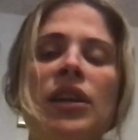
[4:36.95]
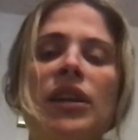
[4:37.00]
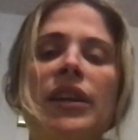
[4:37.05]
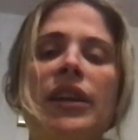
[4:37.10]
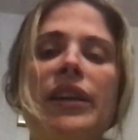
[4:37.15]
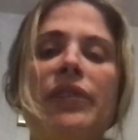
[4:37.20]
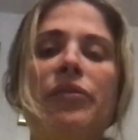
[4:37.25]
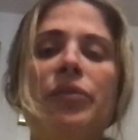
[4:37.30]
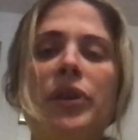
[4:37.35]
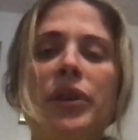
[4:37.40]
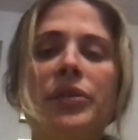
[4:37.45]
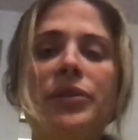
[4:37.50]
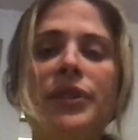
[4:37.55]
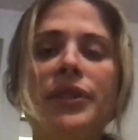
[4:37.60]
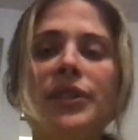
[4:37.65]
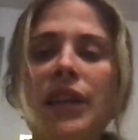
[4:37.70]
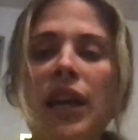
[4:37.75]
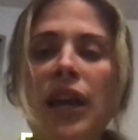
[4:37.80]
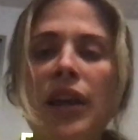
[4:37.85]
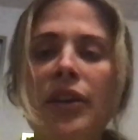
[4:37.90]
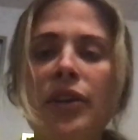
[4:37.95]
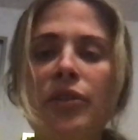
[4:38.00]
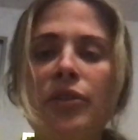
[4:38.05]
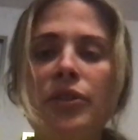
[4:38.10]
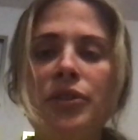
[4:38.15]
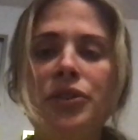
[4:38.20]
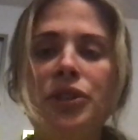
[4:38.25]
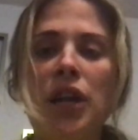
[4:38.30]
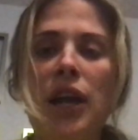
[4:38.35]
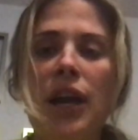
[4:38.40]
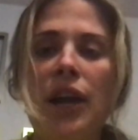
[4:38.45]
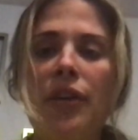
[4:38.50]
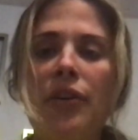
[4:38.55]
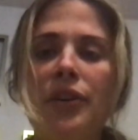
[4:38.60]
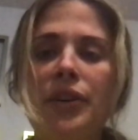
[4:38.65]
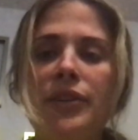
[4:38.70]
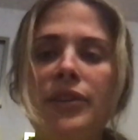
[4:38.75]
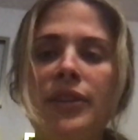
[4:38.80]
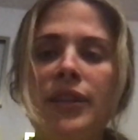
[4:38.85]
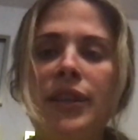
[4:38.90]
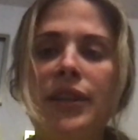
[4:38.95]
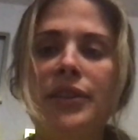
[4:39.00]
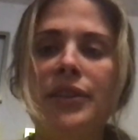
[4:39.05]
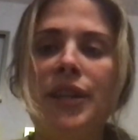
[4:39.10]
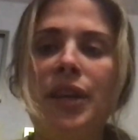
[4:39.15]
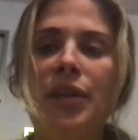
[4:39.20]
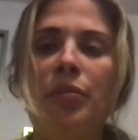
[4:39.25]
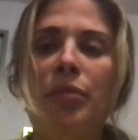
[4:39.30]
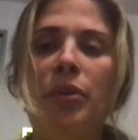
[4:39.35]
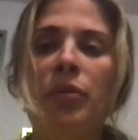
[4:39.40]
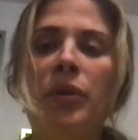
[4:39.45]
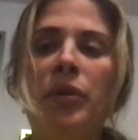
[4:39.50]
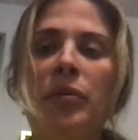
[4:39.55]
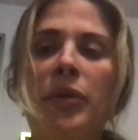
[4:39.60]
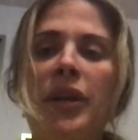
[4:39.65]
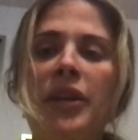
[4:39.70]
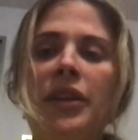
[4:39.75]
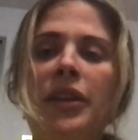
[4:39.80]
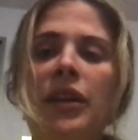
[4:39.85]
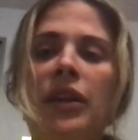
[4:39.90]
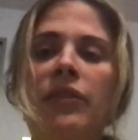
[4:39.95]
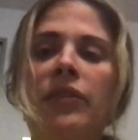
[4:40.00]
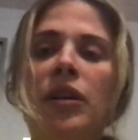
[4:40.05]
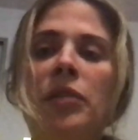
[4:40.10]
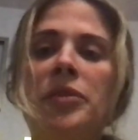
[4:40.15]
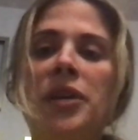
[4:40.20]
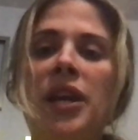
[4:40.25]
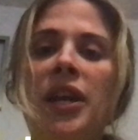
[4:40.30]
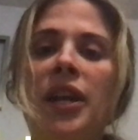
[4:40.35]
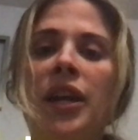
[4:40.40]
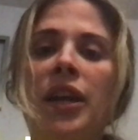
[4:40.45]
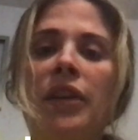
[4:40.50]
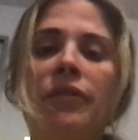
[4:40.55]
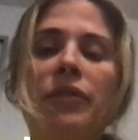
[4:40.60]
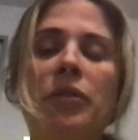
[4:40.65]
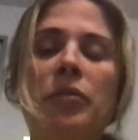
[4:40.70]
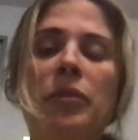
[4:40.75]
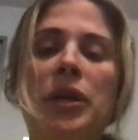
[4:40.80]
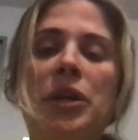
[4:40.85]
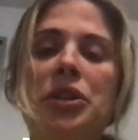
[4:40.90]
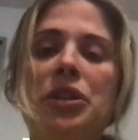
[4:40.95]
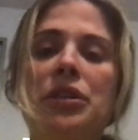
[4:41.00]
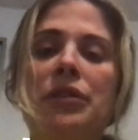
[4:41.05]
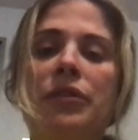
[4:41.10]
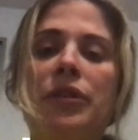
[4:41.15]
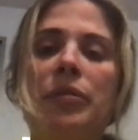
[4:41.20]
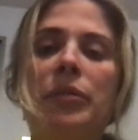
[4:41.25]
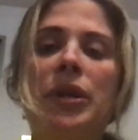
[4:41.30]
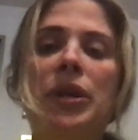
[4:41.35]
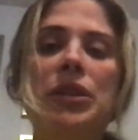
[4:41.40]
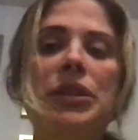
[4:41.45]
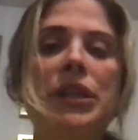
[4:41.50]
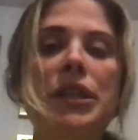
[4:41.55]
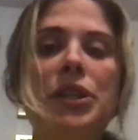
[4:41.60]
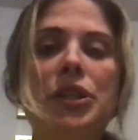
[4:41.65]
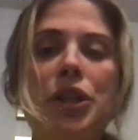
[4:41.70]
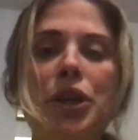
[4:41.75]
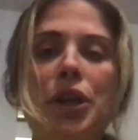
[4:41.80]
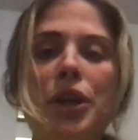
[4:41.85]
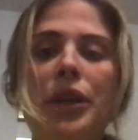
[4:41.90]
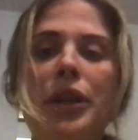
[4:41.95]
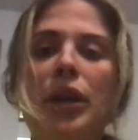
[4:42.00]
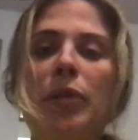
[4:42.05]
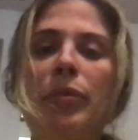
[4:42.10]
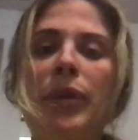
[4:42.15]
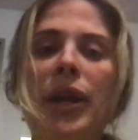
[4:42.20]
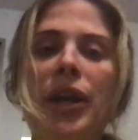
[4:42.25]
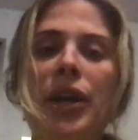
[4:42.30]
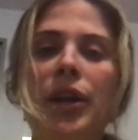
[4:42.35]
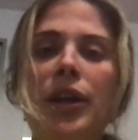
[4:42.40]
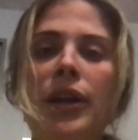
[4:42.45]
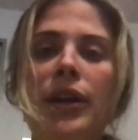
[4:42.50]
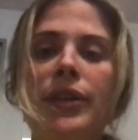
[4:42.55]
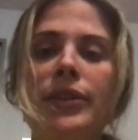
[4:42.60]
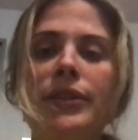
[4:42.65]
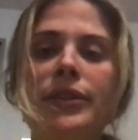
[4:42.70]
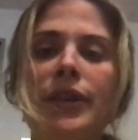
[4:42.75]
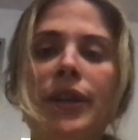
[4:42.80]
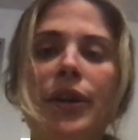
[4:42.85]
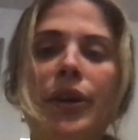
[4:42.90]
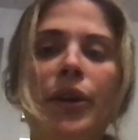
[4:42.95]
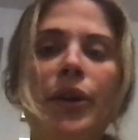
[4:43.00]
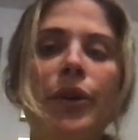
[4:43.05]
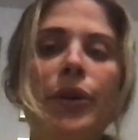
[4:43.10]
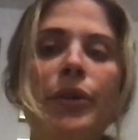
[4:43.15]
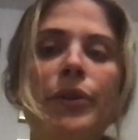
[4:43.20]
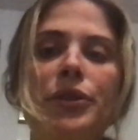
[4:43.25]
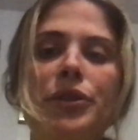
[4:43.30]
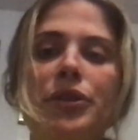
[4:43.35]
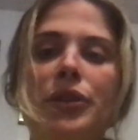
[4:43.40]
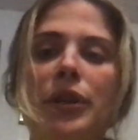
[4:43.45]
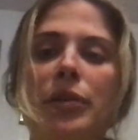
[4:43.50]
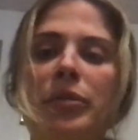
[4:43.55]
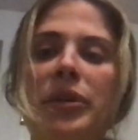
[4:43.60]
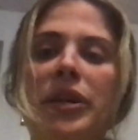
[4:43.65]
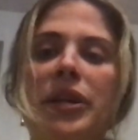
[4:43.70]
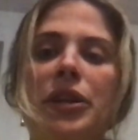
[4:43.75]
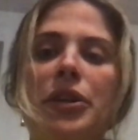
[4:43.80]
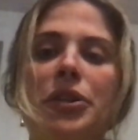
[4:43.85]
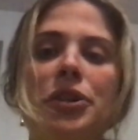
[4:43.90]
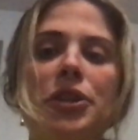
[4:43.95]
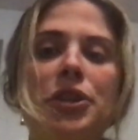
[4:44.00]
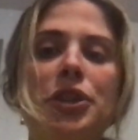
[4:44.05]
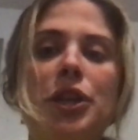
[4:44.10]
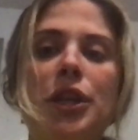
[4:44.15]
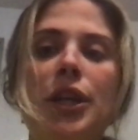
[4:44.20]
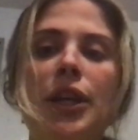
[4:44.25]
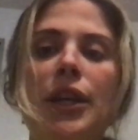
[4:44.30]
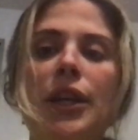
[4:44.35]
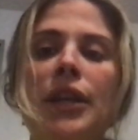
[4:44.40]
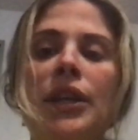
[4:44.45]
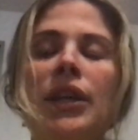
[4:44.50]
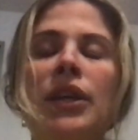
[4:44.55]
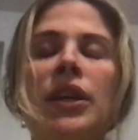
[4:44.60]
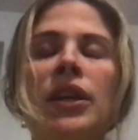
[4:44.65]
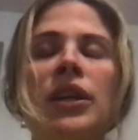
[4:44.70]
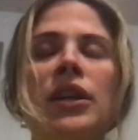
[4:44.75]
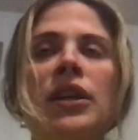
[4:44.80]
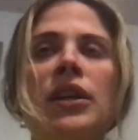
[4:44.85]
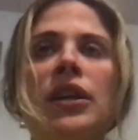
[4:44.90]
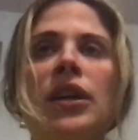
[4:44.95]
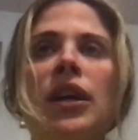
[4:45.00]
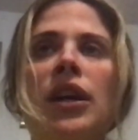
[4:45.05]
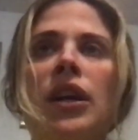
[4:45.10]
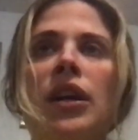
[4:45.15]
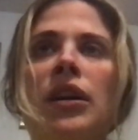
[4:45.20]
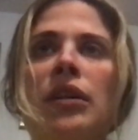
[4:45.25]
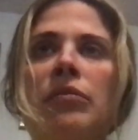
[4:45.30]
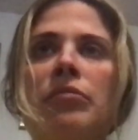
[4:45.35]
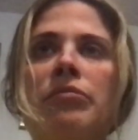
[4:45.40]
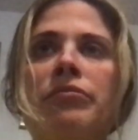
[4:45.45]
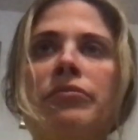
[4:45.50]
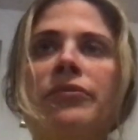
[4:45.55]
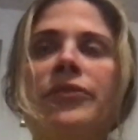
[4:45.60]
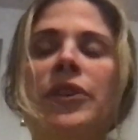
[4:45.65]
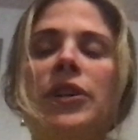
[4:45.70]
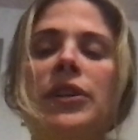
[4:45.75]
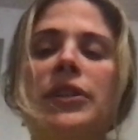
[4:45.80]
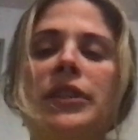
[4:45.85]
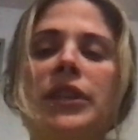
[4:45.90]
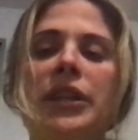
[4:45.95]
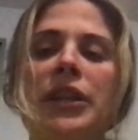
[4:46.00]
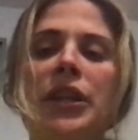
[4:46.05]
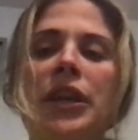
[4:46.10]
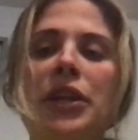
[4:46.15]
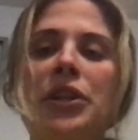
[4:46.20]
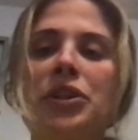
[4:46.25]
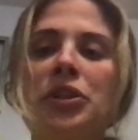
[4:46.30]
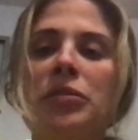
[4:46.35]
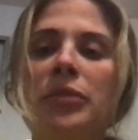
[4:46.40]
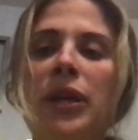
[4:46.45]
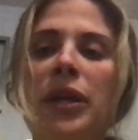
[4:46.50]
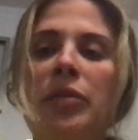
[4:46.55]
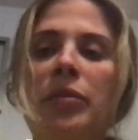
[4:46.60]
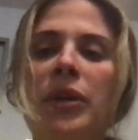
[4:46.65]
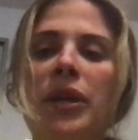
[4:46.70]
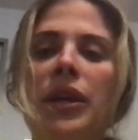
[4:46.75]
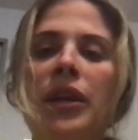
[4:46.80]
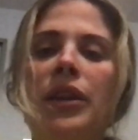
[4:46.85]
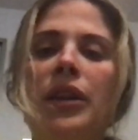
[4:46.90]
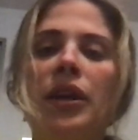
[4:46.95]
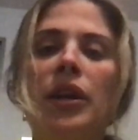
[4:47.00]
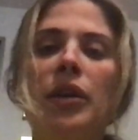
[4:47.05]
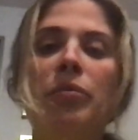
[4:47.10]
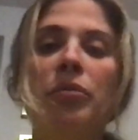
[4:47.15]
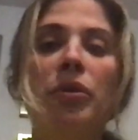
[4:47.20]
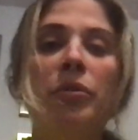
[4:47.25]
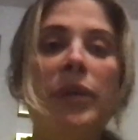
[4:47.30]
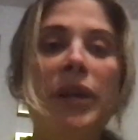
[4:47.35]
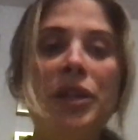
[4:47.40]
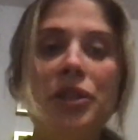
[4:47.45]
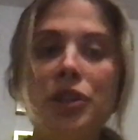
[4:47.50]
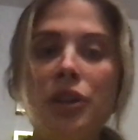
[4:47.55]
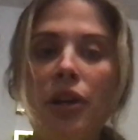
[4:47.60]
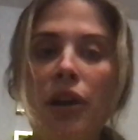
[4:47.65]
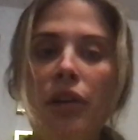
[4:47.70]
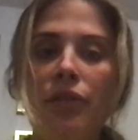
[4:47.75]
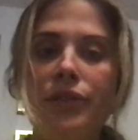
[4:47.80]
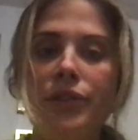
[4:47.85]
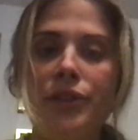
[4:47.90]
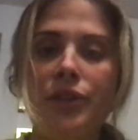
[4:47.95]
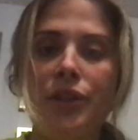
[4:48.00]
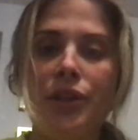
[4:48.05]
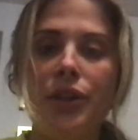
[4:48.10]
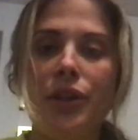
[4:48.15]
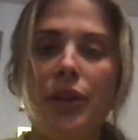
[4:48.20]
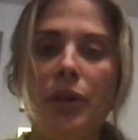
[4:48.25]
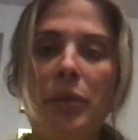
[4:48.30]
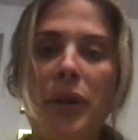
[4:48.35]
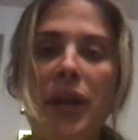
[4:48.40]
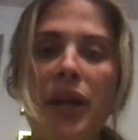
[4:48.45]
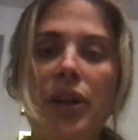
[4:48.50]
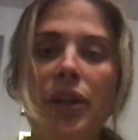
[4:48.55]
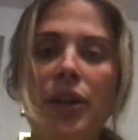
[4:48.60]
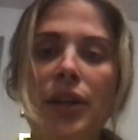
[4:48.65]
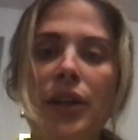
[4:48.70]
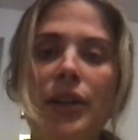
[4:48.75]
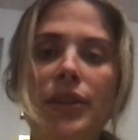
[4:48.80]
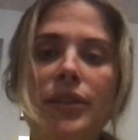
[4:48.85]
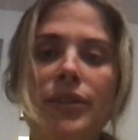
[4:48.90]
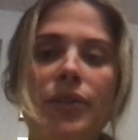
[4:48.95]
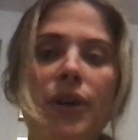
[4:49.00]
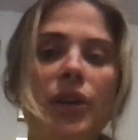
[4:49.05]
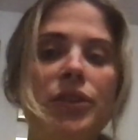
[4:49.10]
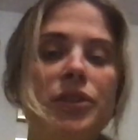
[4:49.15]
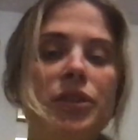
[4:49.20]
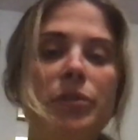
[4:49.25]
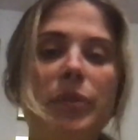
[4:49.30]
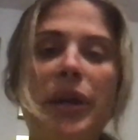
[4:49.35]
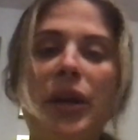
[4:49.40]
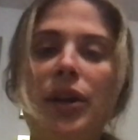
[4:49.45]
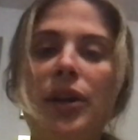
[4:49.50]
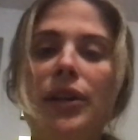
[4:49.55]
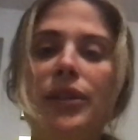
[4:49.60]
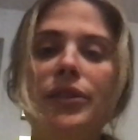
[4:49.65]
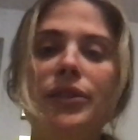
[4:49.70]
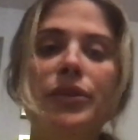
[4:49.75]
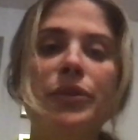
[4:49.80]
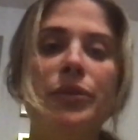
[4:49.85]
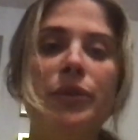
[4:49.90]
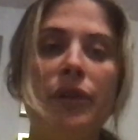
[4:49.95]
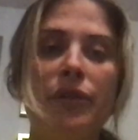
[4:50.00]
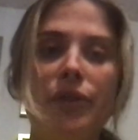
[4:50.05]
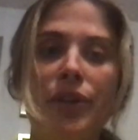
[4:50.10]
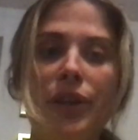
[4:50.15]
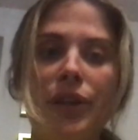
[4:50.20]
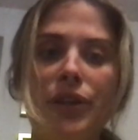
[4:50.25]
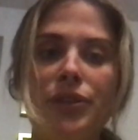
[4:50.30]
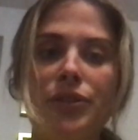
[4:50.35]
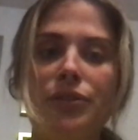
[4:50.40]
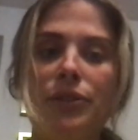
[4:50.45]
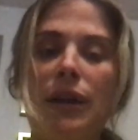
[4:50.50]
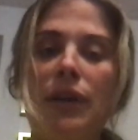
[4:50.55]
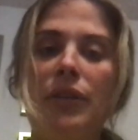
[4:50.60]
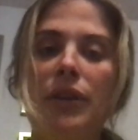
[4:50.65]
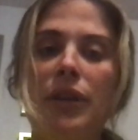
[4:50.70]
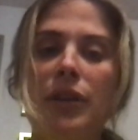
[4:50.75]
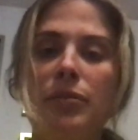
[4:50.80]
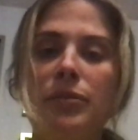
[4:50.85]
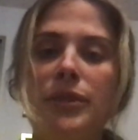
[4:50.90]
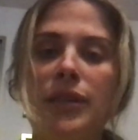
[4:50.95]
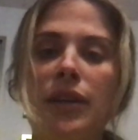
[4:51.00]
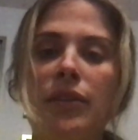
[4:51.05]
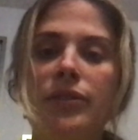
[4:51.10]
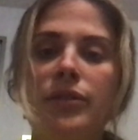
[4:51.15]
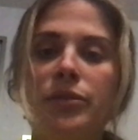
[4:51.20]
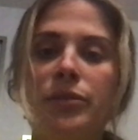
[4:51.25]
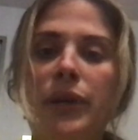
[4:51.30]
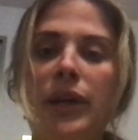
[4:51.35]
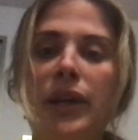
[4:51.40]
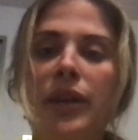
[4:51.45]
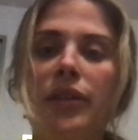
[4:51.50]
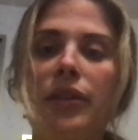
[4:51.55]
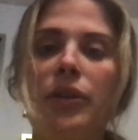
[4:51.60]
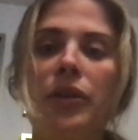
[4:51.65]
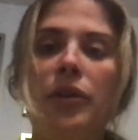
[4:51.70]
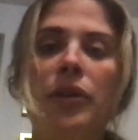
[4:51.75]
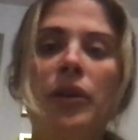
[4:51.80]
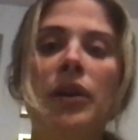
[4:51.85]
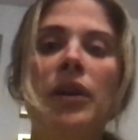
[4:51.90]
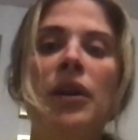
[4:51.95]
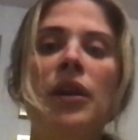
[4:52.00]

If we use a 10-year-old child as an example, we might think of obtaining information from their teacher, their parents, their coach, their pediatrician. For a teenager, maybe their probation officer, their parents, foster parents, whoever they're surrounding themselves with, or